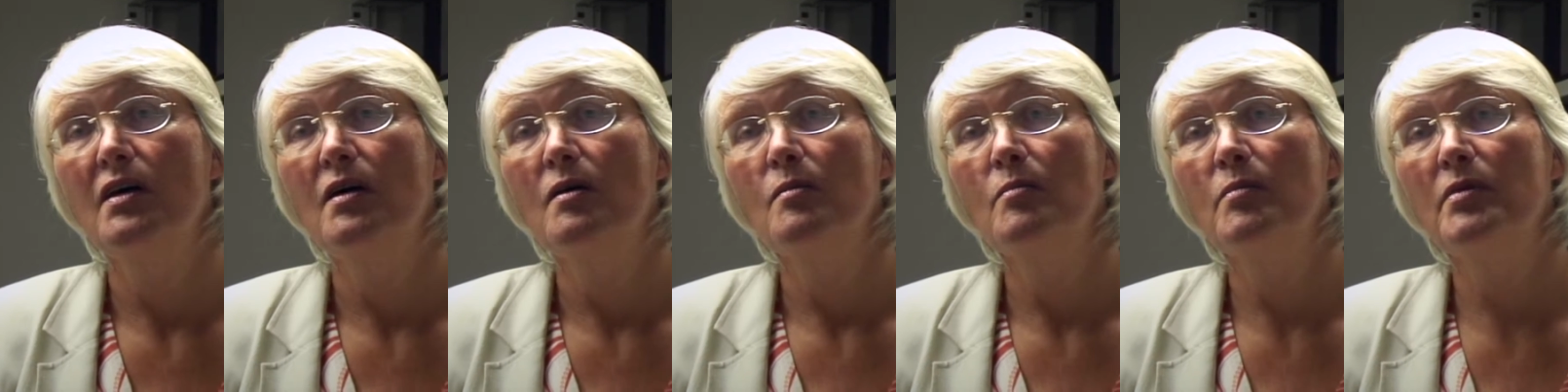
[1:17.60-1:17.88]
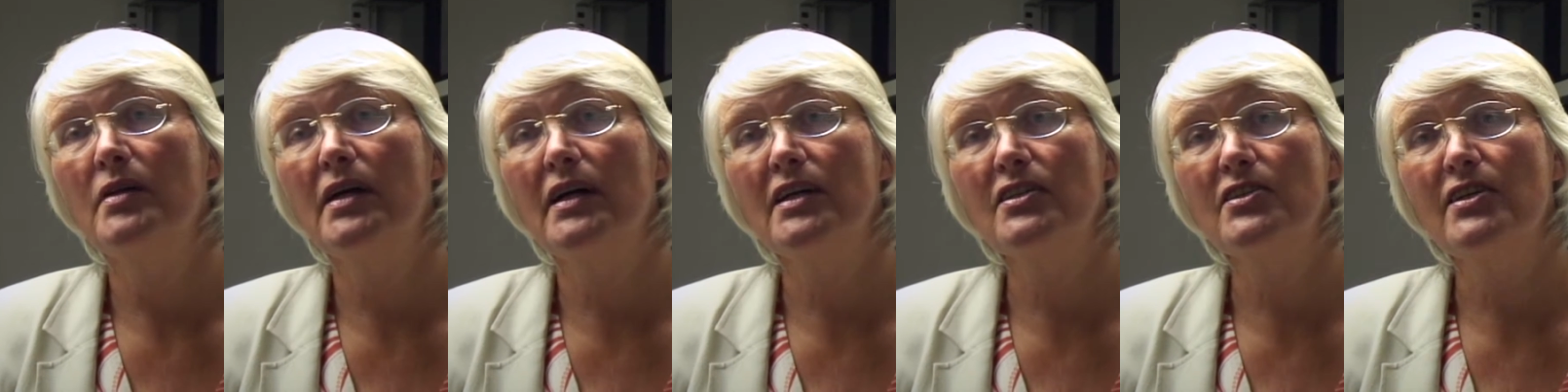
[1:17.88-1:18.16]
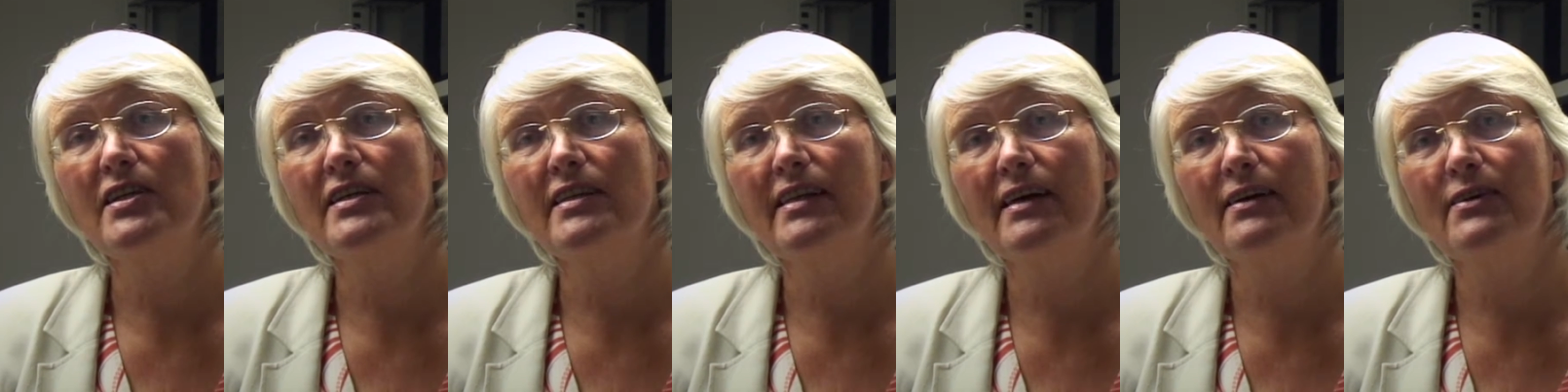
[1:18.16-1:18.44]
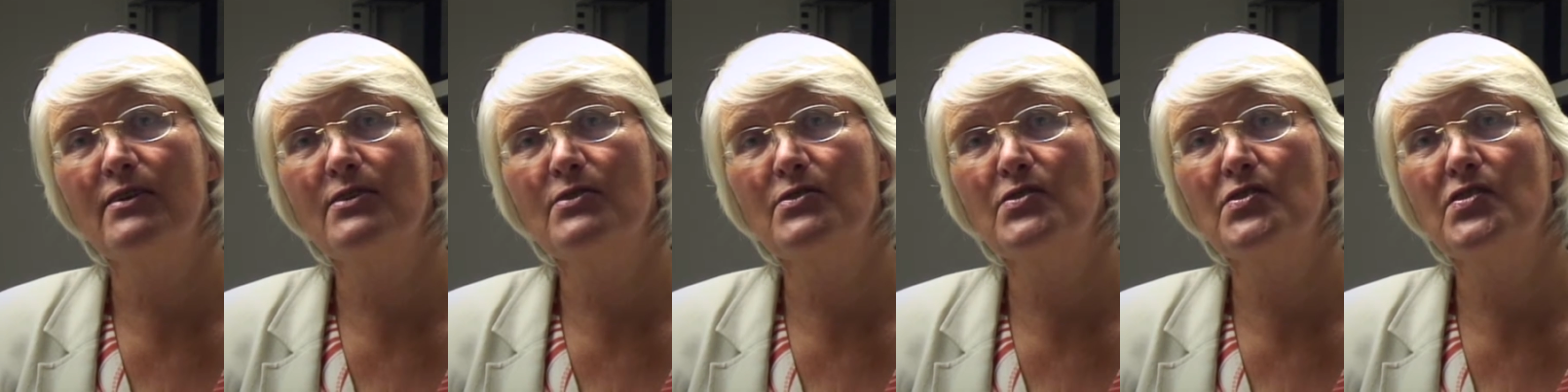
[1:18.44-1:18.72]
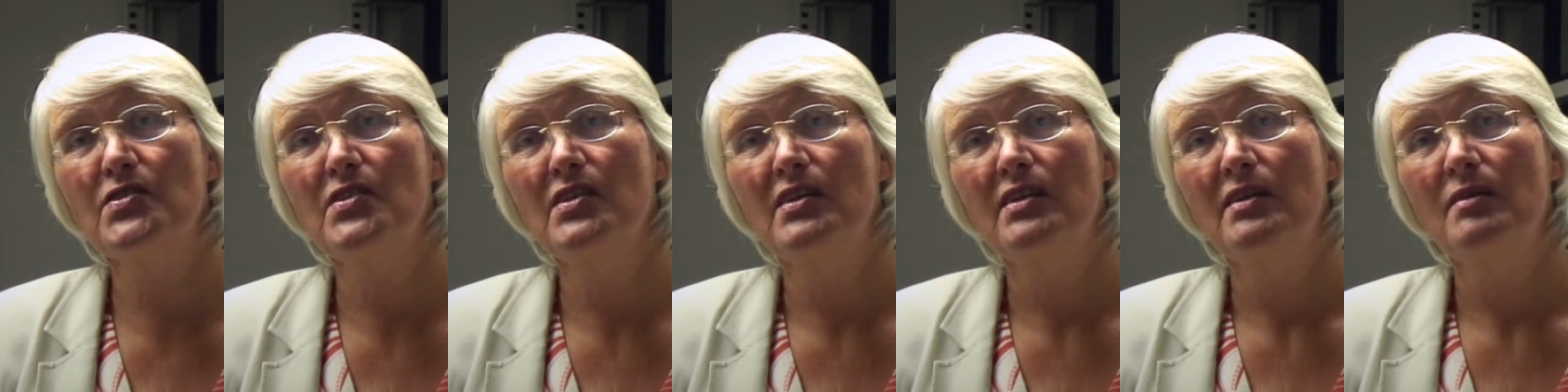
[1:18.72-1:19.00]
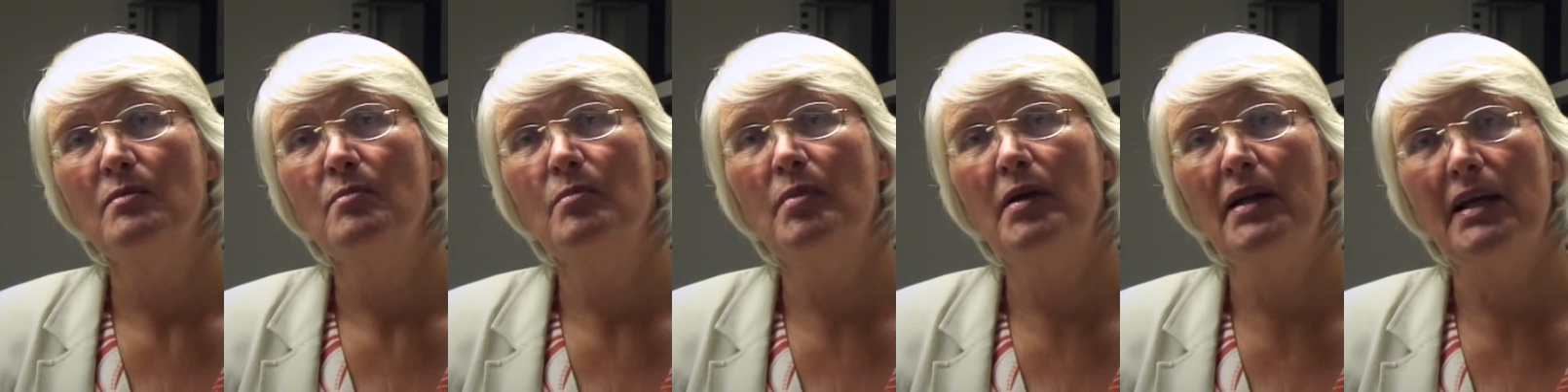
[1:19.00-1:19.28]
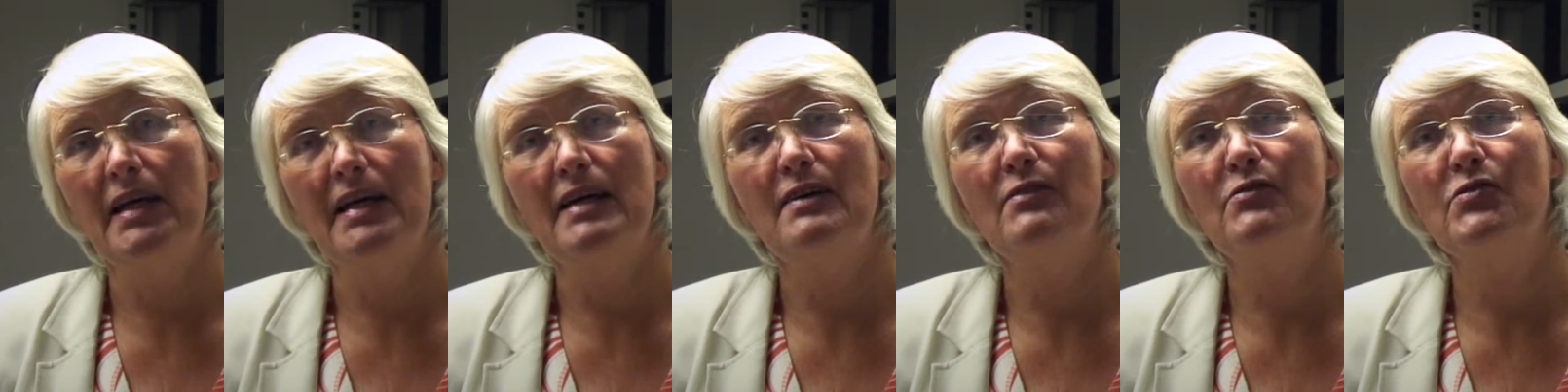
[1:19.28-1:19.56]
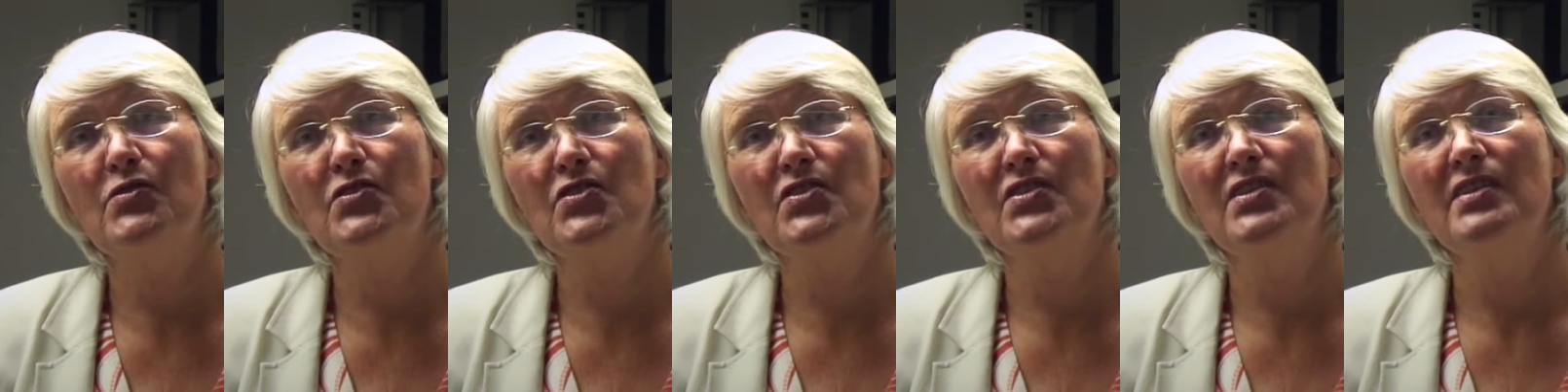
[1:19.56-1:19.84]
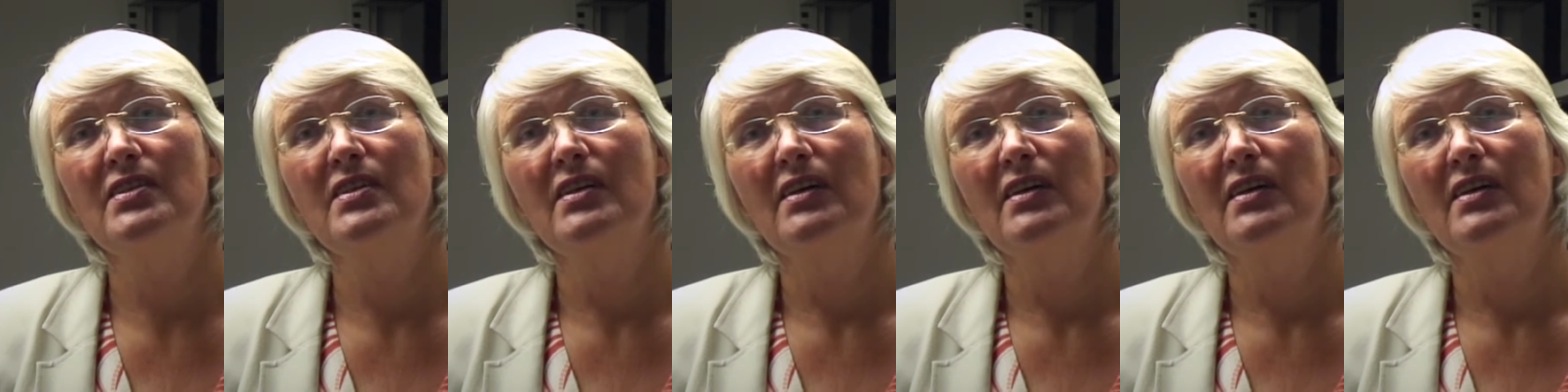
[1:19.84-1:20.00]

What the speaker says: but actually those beliefs